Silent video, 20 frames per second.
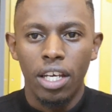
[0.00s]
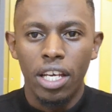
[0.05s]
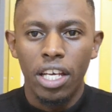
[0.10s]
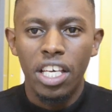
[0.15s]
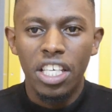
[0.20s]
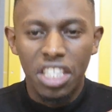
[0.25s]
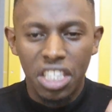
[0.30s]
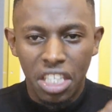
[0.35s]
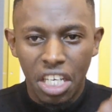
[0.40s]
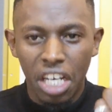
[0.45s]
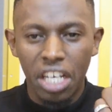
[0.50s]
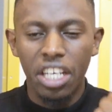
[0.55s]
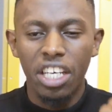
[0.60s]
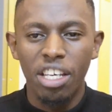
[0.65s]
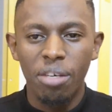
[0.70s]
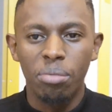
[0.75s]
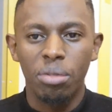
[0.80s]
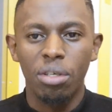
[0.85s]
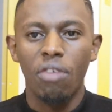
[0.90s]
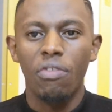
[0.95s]
he's training
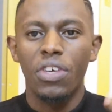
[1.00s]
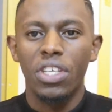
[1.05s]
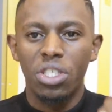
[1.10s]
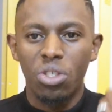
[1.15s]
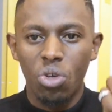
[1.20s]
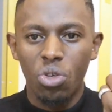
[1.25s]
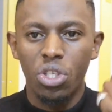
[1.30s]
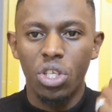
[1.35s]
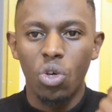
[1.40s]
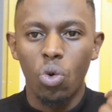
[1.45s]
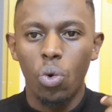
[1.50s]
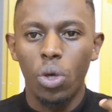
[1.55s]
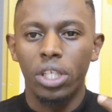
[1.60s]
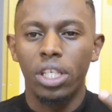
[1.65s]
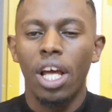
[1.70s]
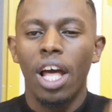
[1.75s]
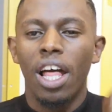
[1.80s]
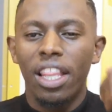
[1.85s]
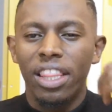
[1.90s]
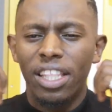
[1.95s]
himself, he's losing
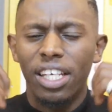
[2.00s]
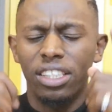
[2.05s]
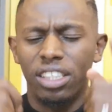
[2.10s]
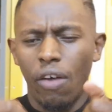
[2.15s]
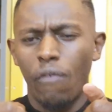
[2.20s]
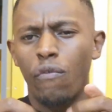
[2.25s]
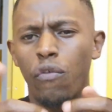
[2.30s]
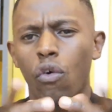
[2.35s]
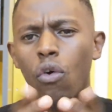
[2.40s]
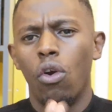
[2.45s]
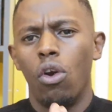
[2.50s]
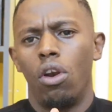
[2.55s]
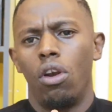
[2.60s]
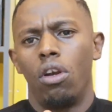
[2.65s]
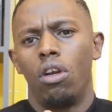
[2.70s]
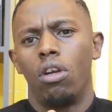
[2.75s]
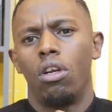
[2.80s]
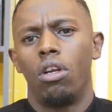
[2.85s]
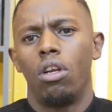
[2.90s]
weight. That's a fool.